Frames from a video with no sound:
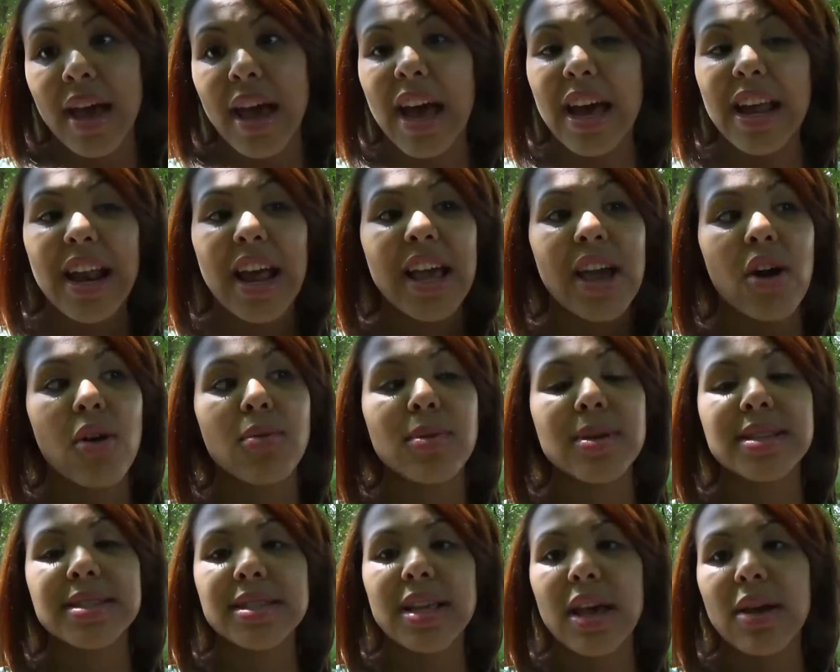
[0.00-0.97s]
And I
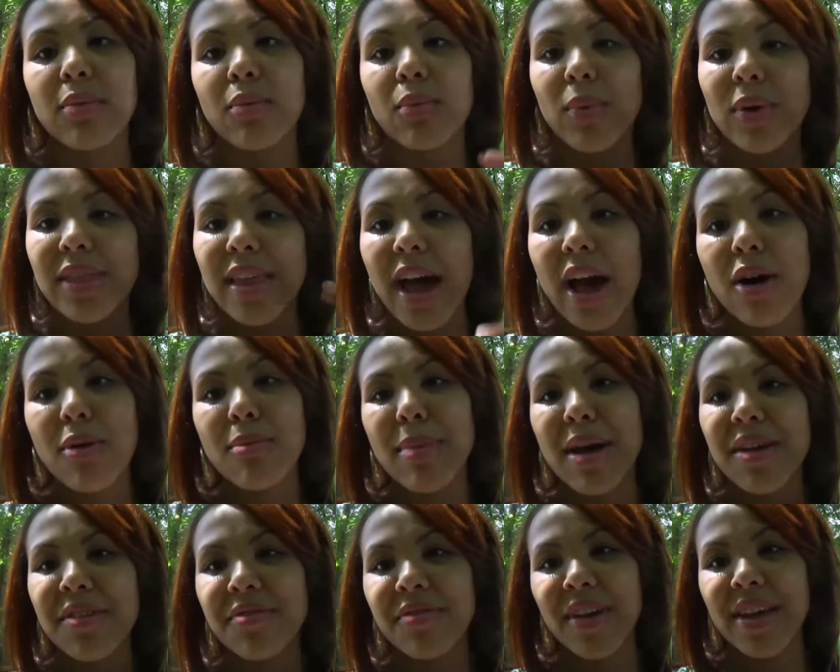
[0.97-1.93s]
always say, without
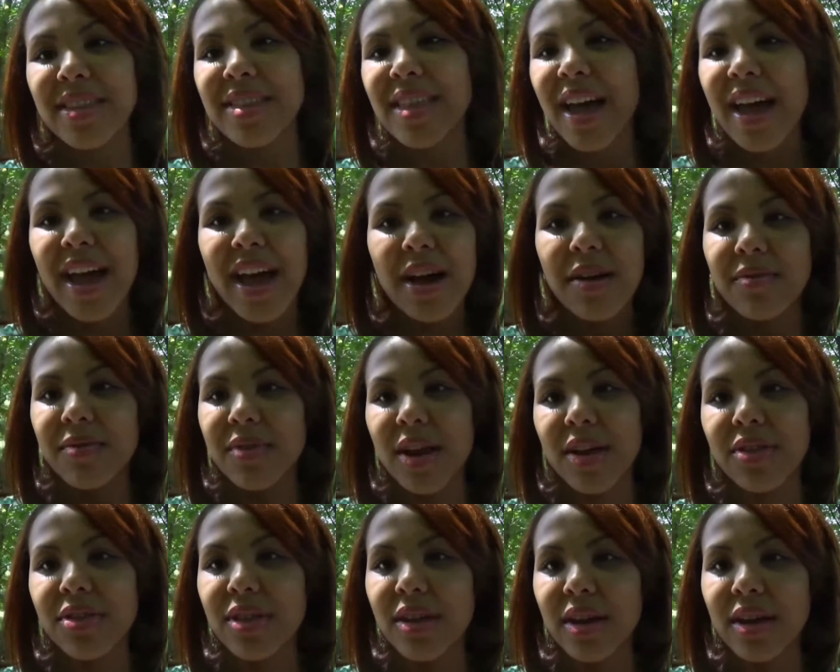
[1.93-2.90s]
my faith, I have
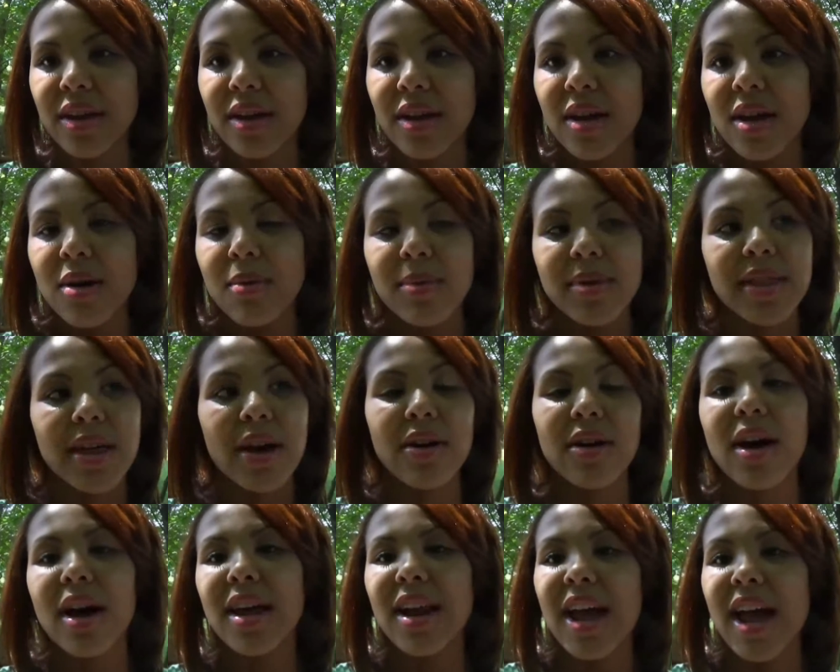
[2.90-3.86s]
nothing.
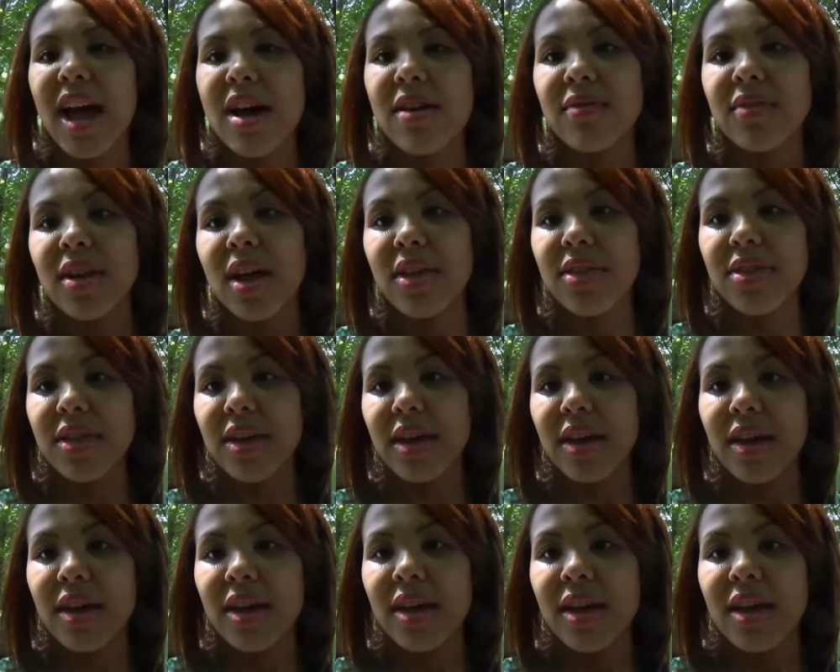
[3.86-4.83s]
Without God, I have
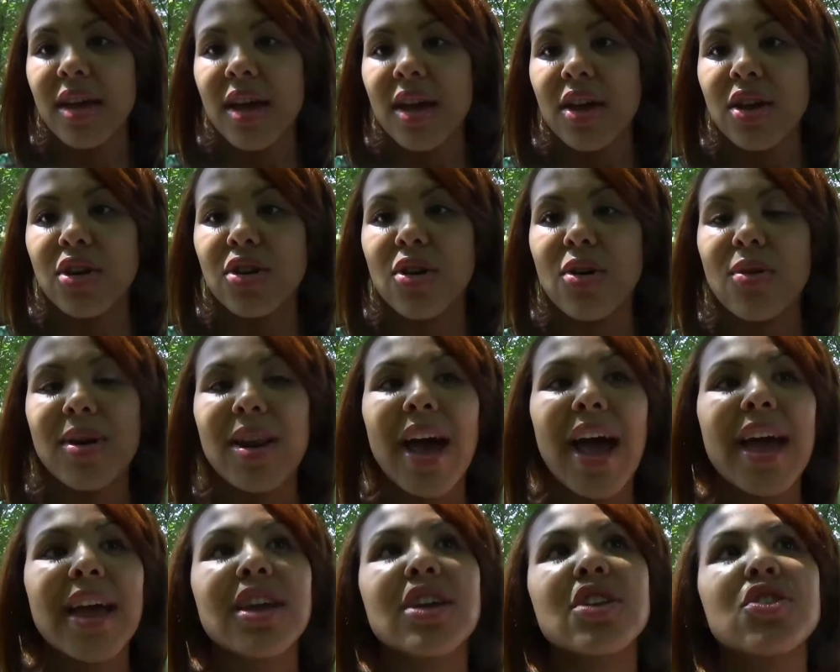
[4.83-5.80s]
nothing. You know, and
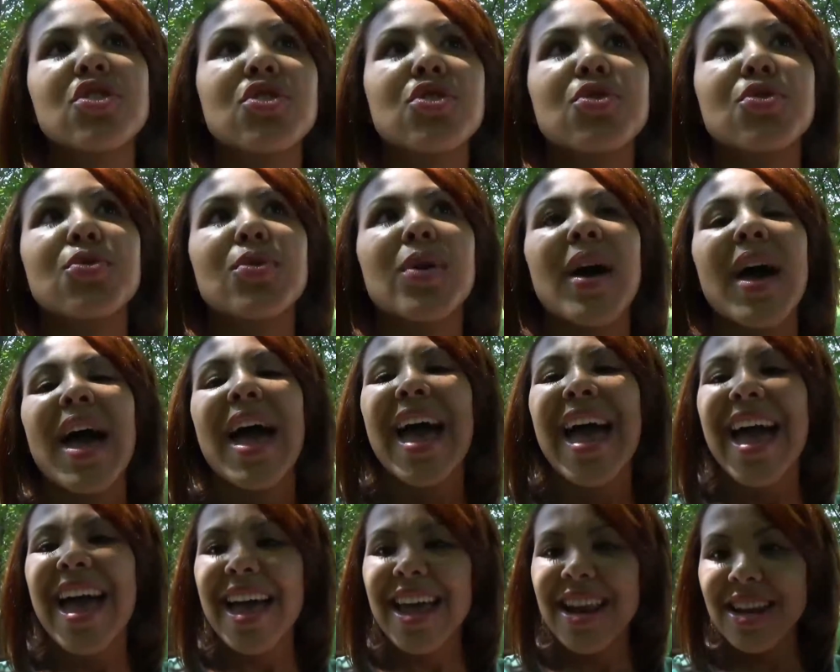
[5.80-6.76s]
I can do
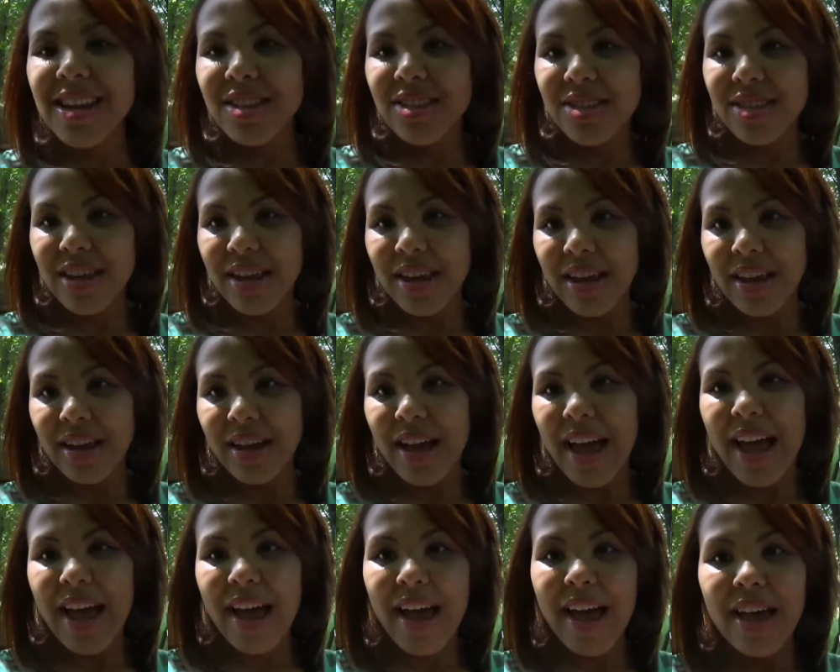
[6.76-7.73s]
anything
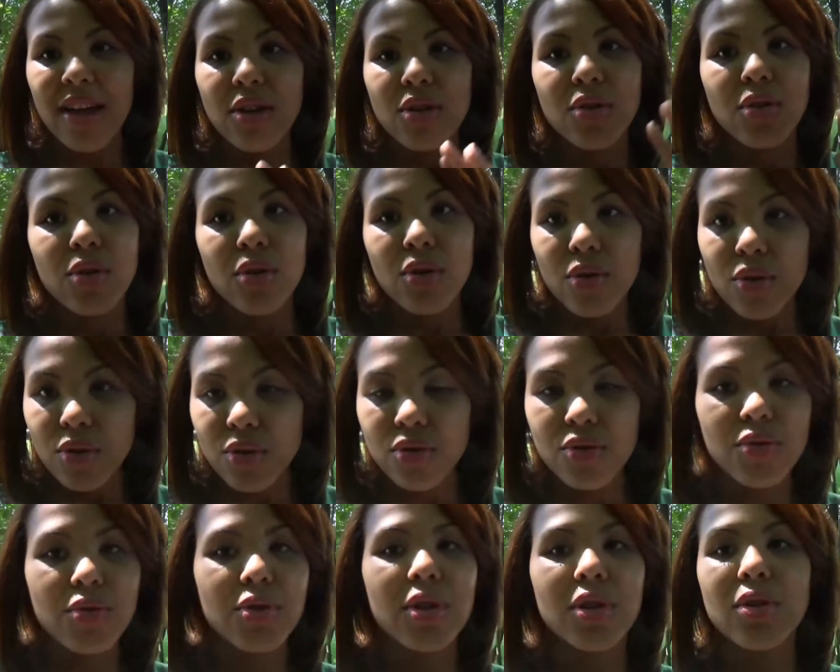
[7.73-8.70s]

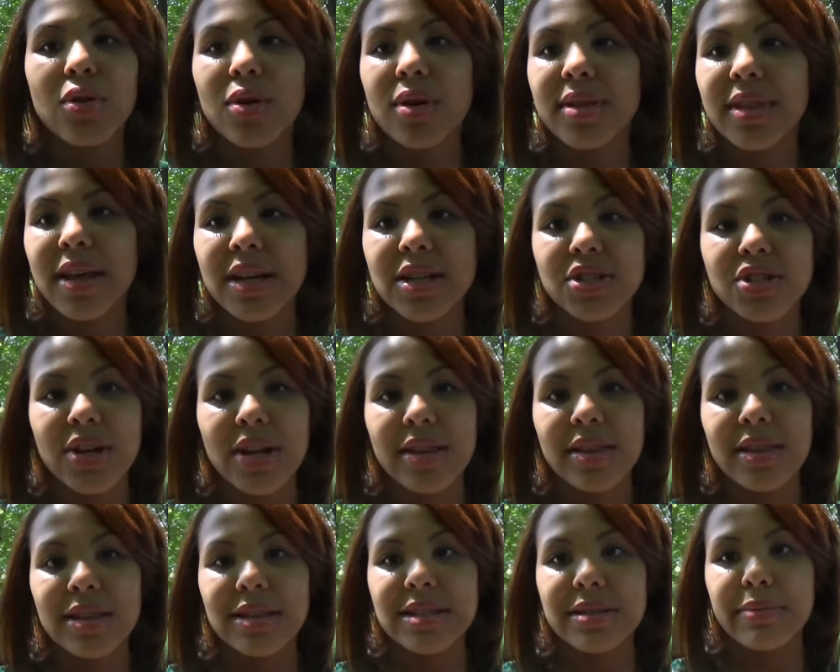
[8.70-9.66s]
through the Lord that
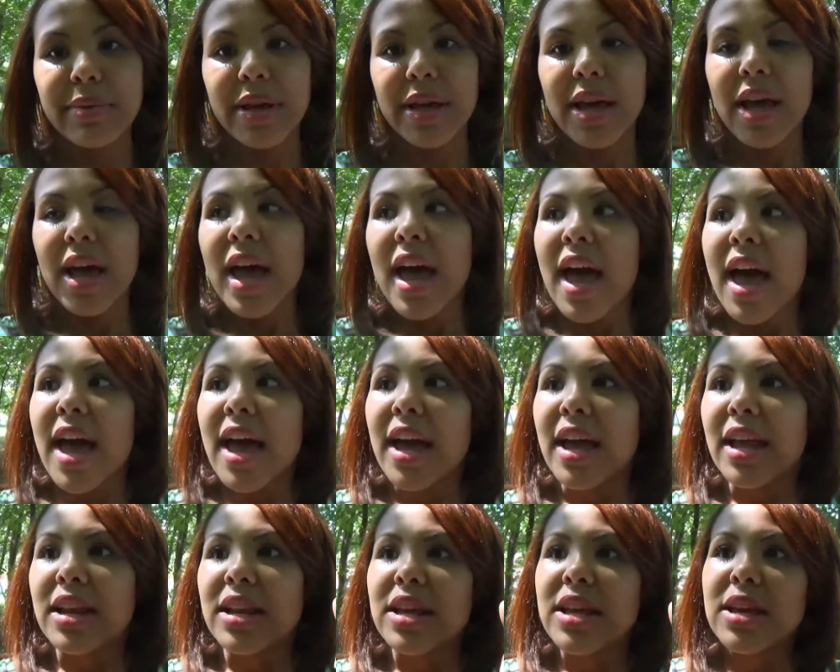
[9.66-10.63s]
strengthens me.
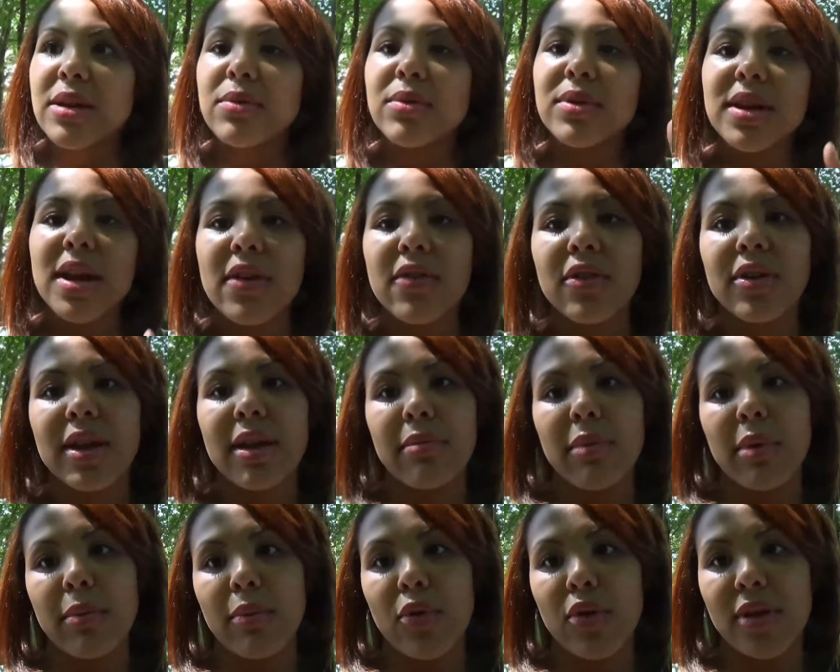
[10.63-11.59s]
And He will never give
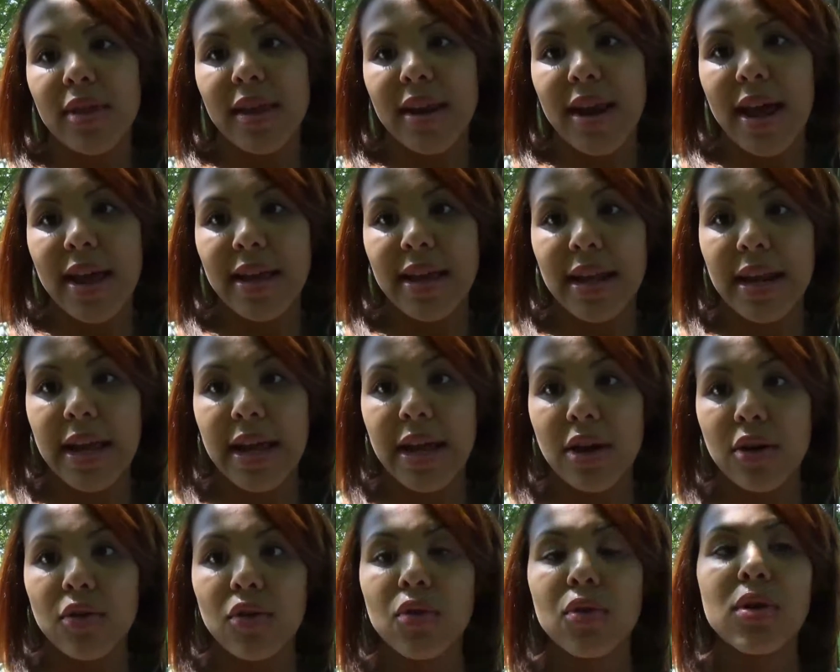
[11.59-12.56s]
me more than I can
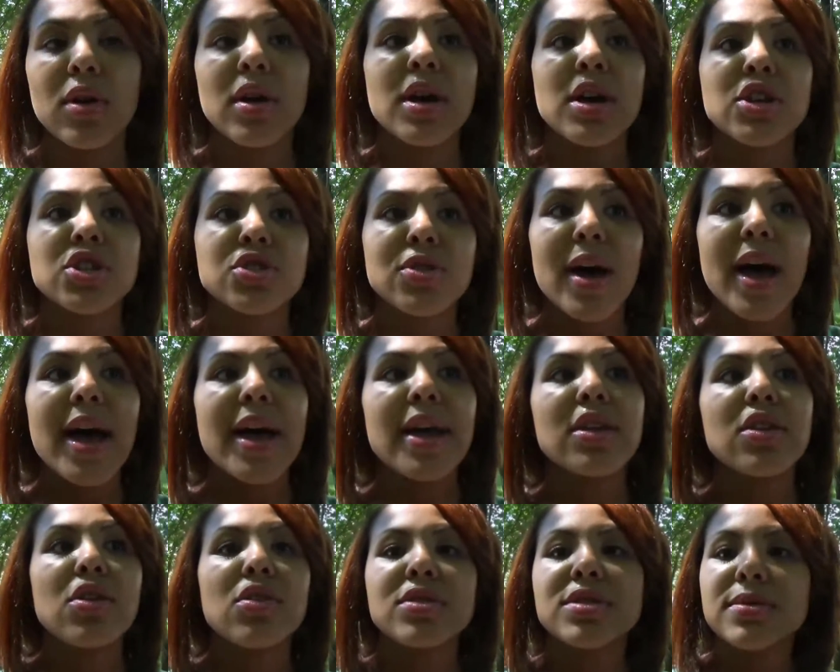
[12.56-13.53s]
handle. So I
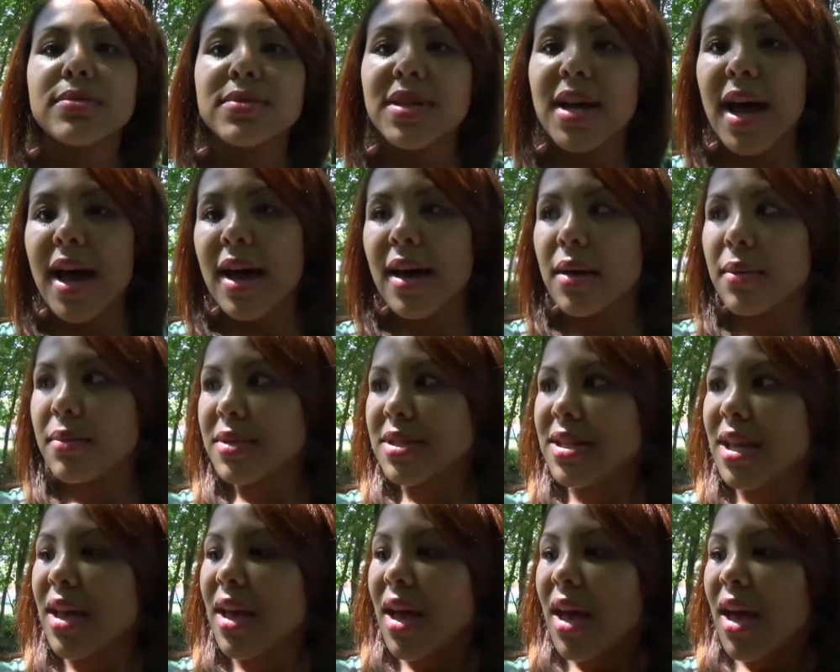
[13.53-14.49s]
know sometimes